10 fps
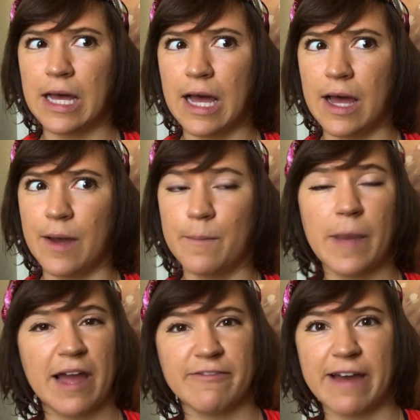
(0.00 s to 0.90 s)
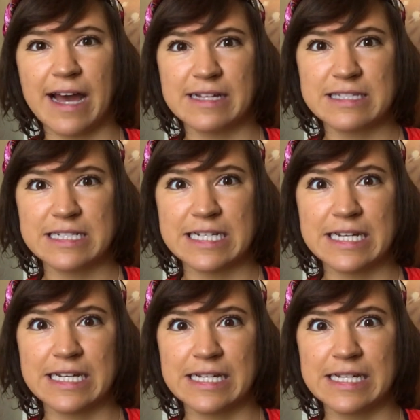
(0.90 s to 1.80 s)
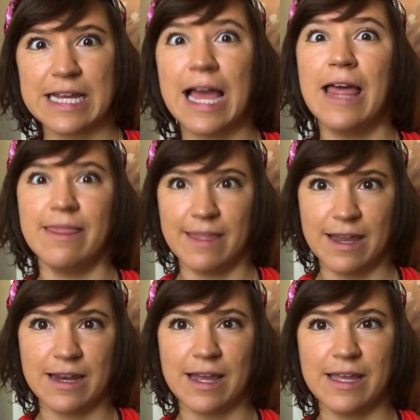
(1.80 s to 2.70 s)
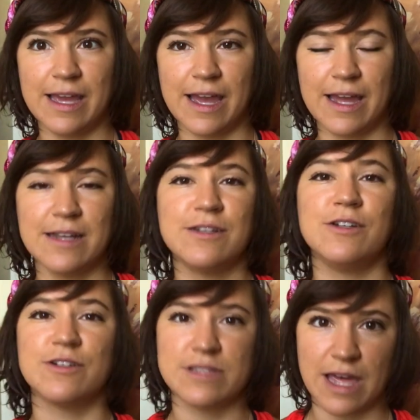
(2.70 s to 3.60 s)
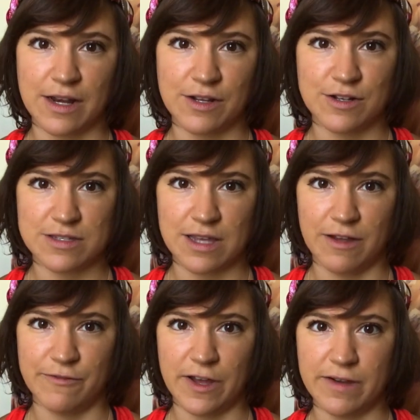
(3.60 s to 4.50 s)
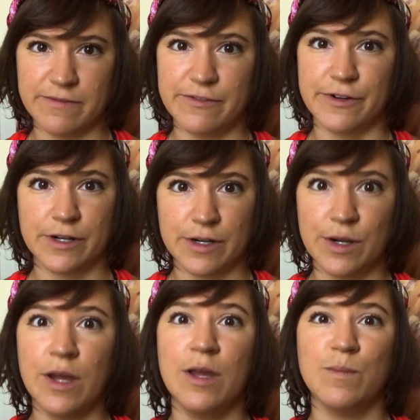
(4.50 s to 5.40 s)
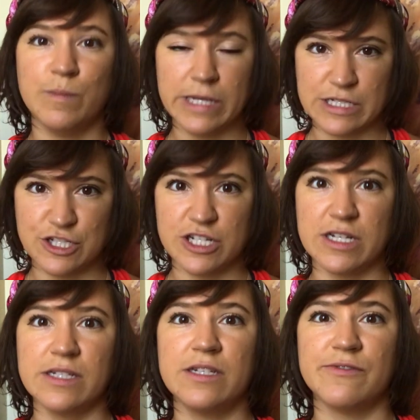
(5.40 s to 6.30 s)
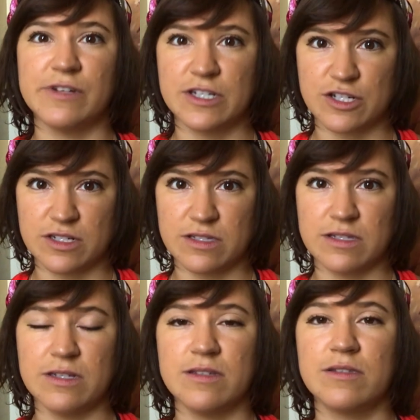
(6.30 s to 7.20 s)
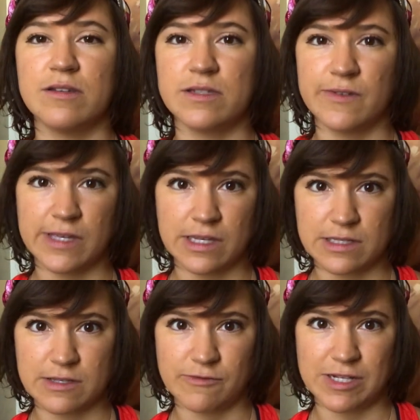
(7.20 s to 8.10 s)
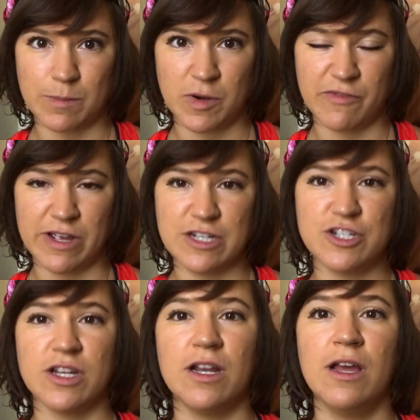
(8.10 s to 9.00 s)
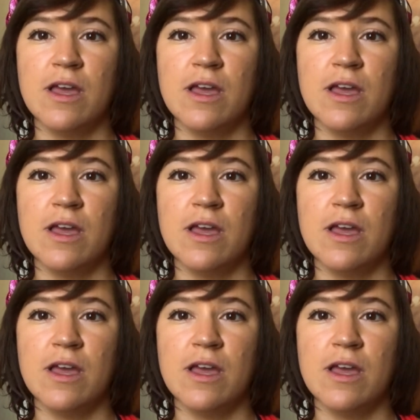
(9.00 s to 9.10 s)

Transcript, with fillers: Um, by fasting, and then again, you're setting yourself up for binging, deficiencies, those feelings of deprivation,